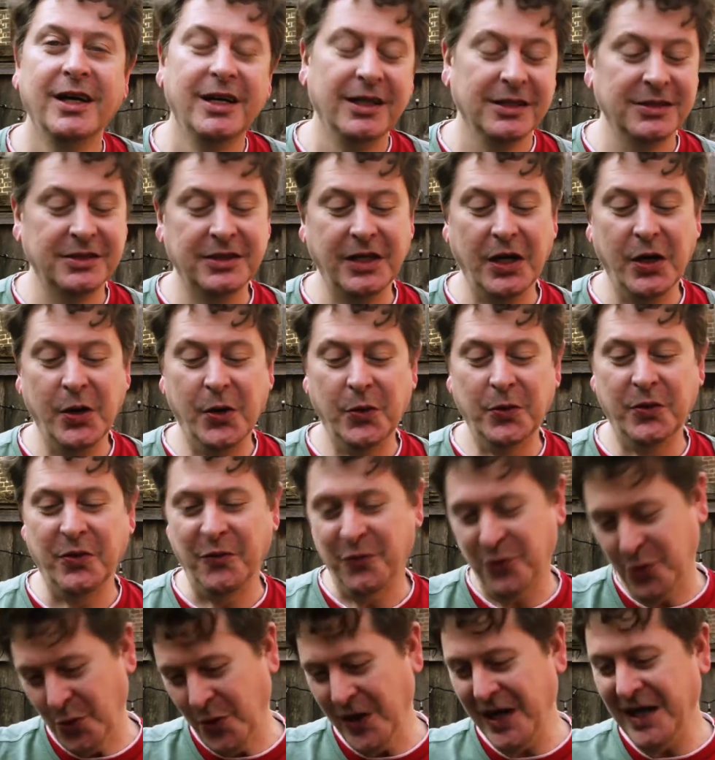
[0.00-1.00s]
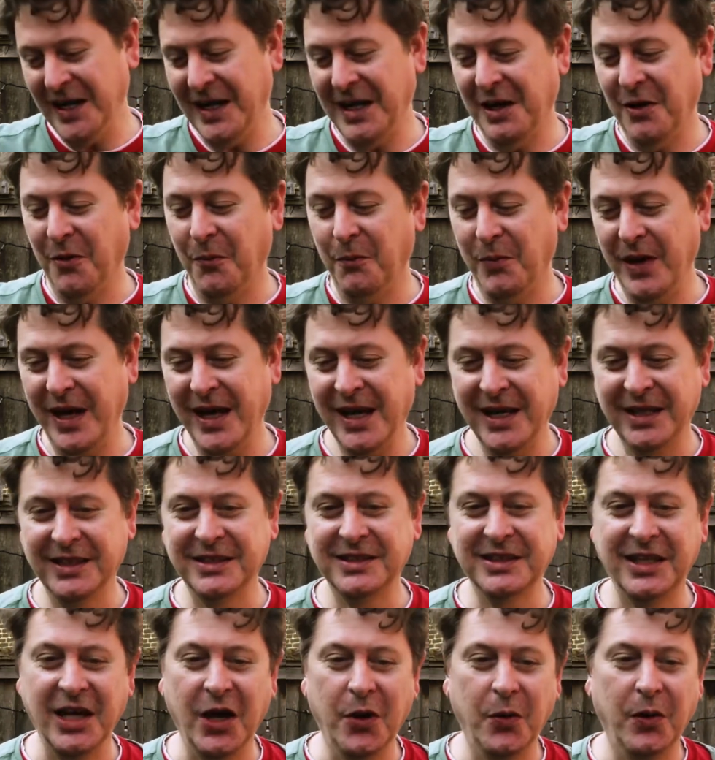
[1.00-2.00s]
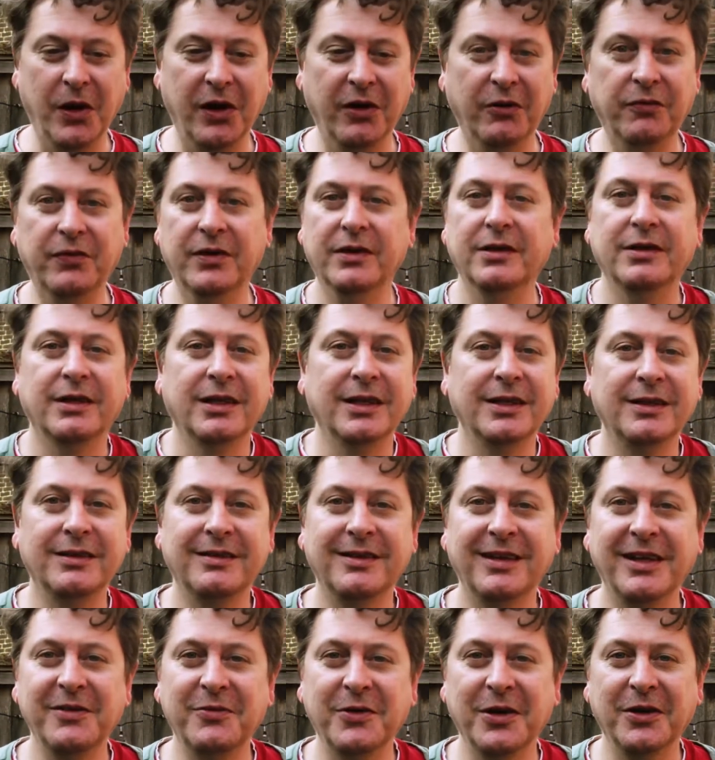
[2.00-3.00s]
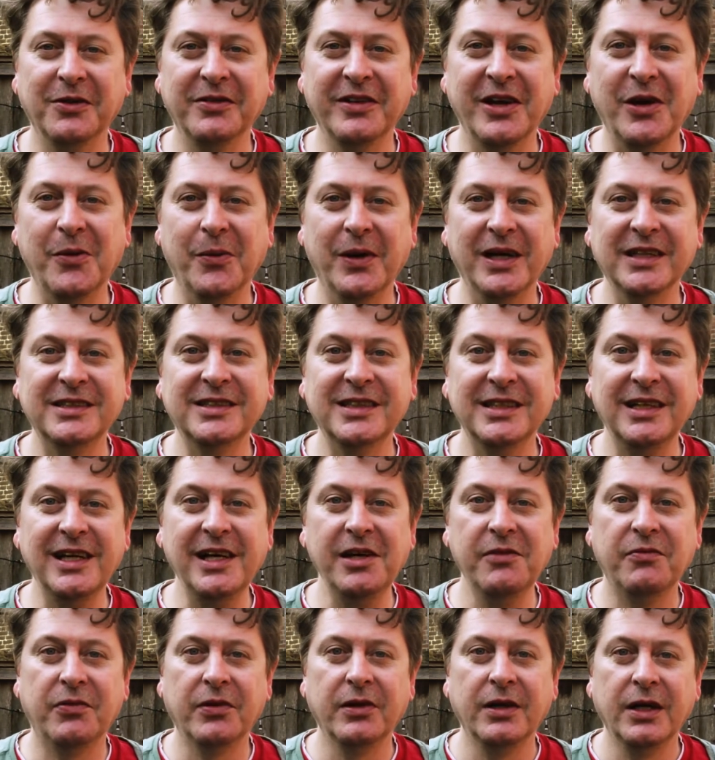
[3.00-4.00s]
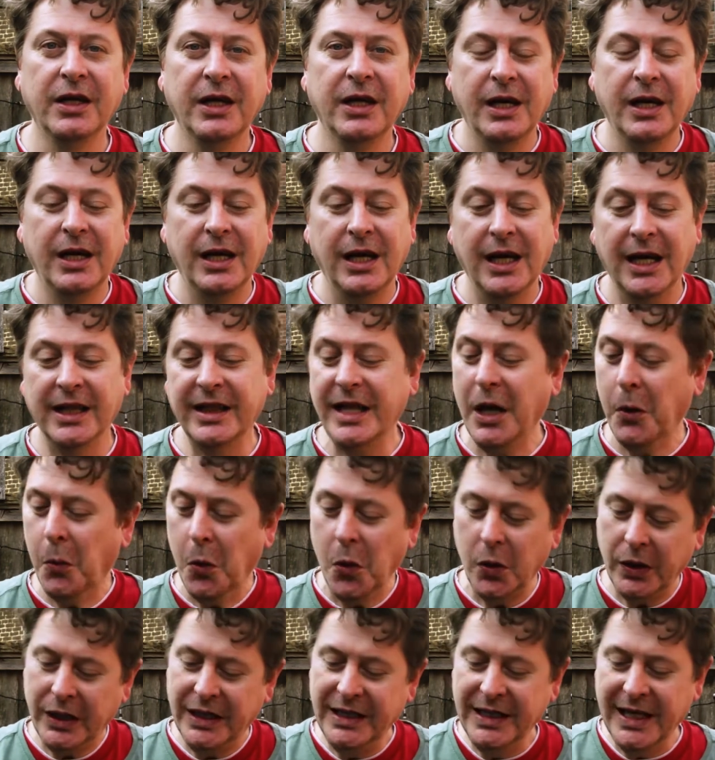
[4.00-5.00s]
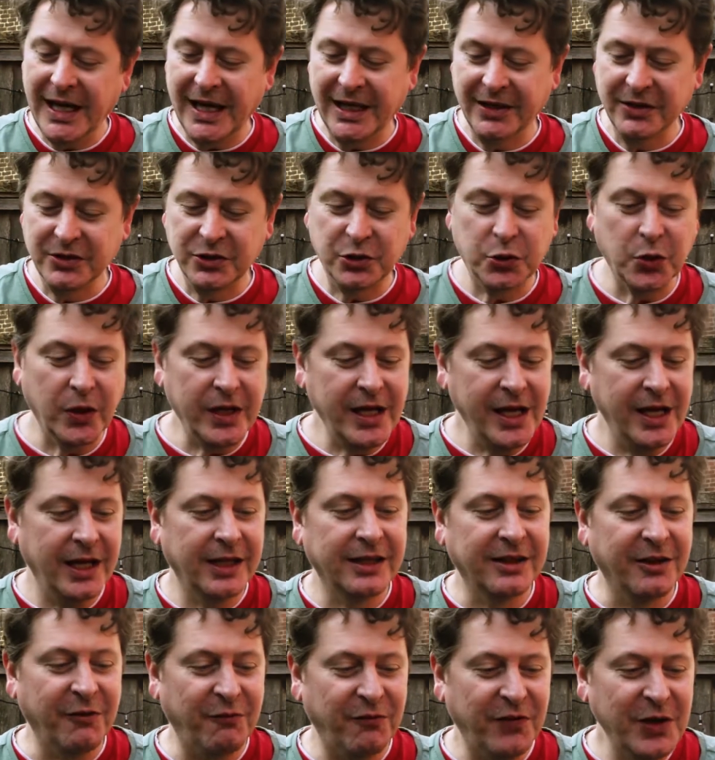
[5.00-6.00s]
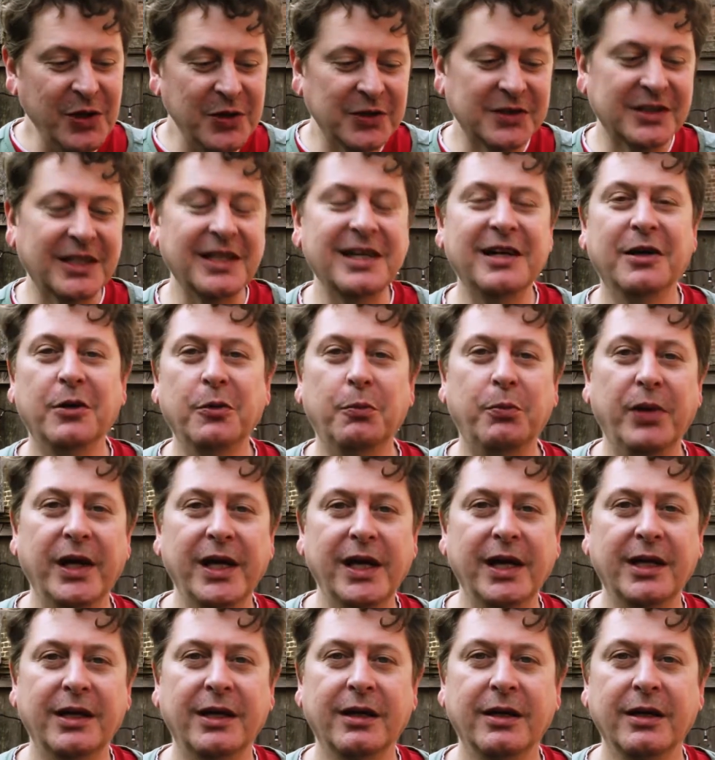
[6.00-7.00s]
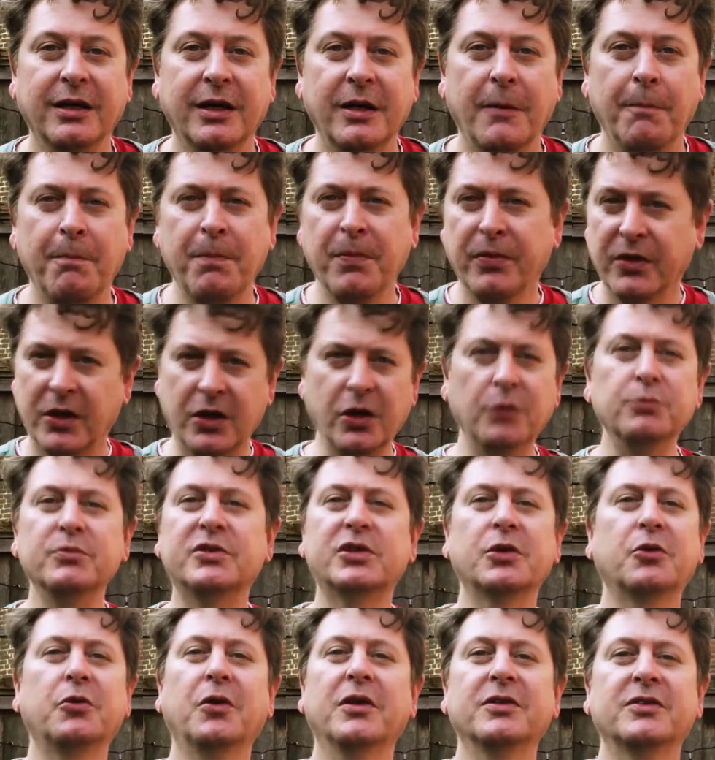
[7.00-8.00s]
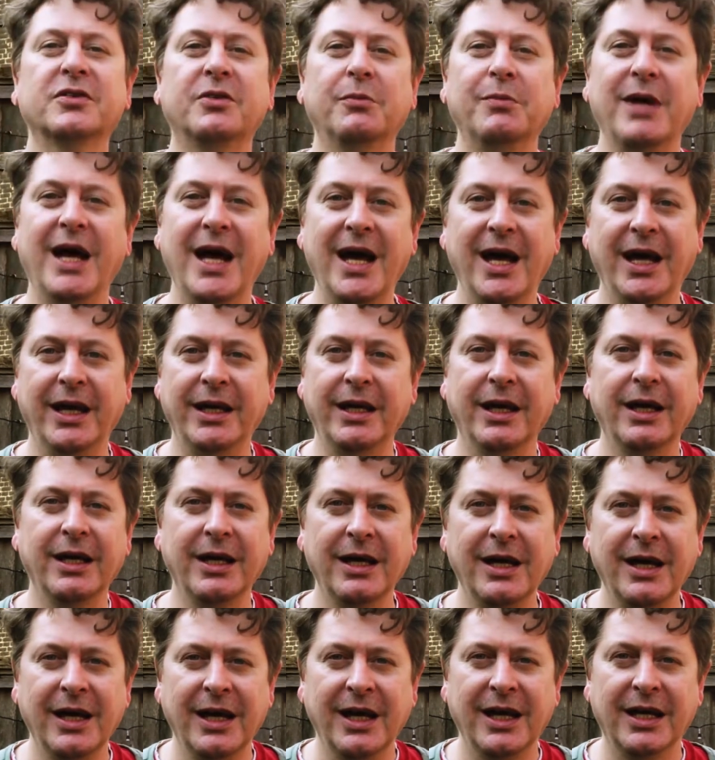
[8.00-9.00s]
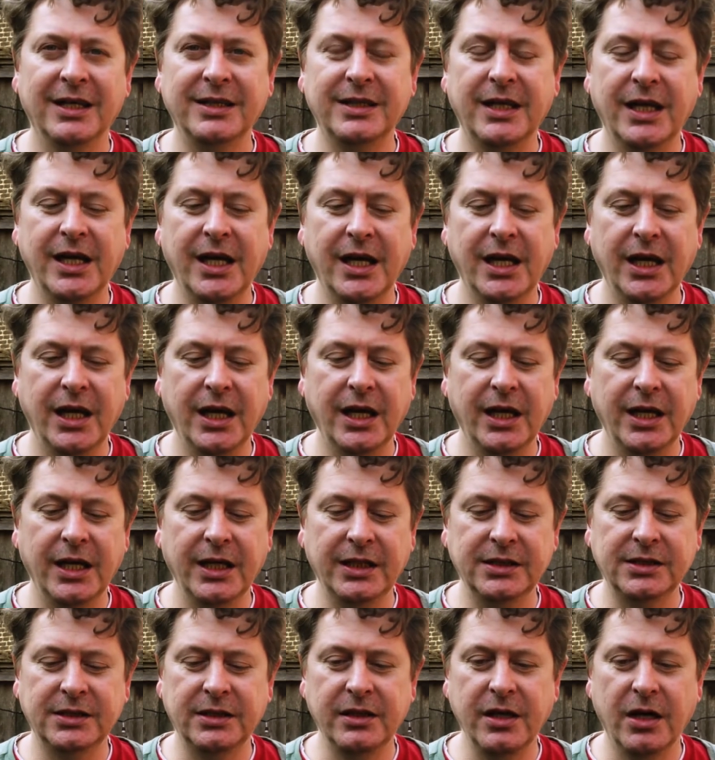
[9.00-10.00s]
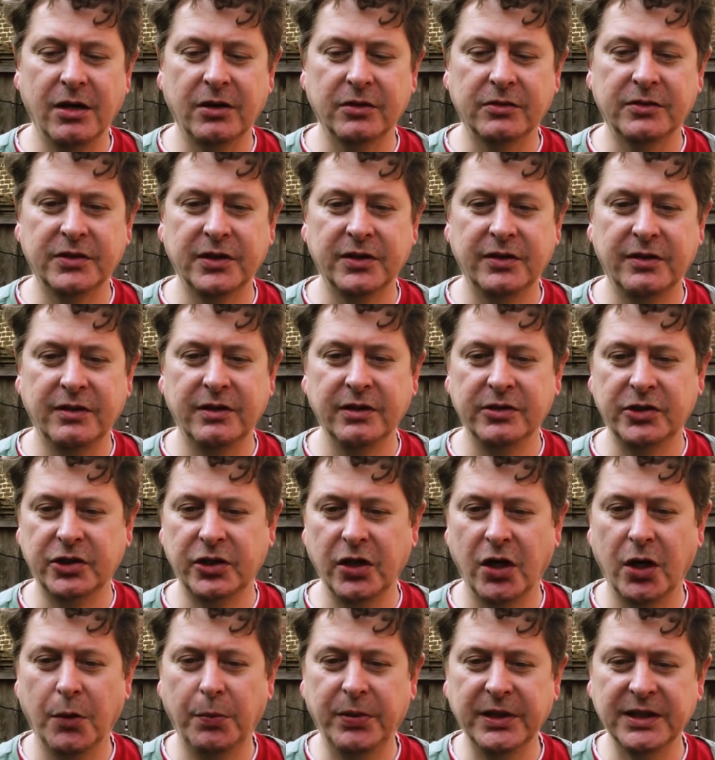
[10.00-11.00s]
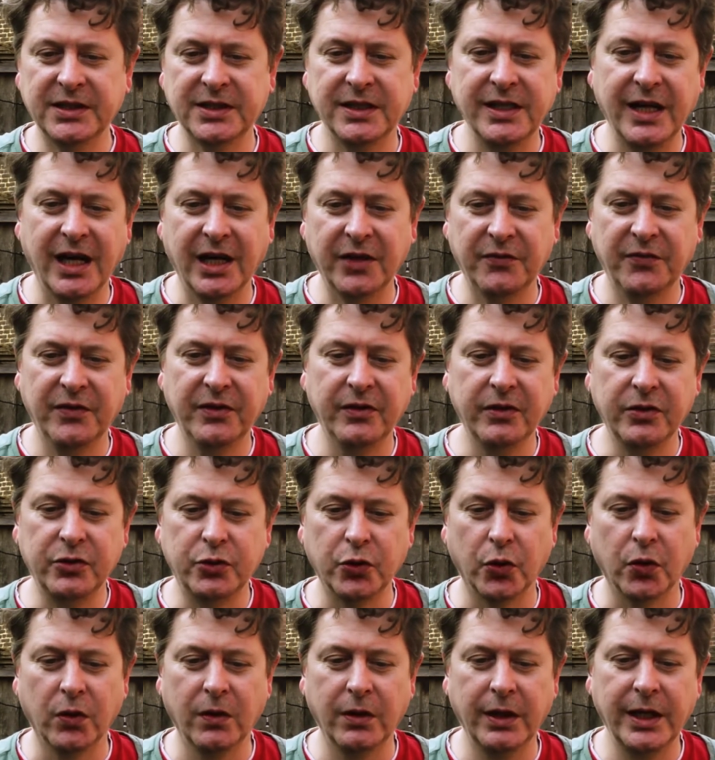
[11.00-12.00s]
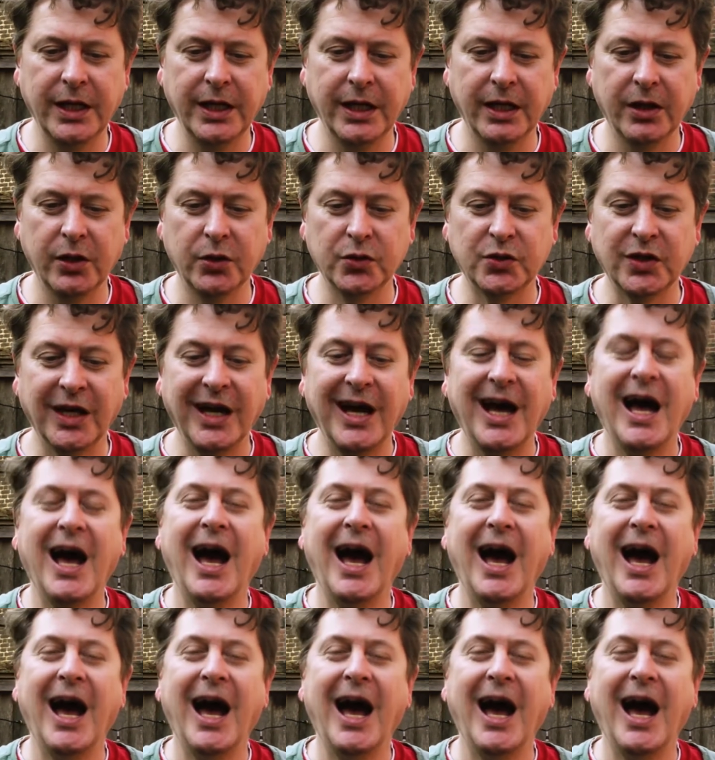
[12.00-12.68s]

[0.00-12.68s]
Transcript: So the three little pigs go off and they've got nowhere to live and they're walking down the street and the first little pig comes across some hay and uh, he's not the sharpest knife in the drawer and he goes,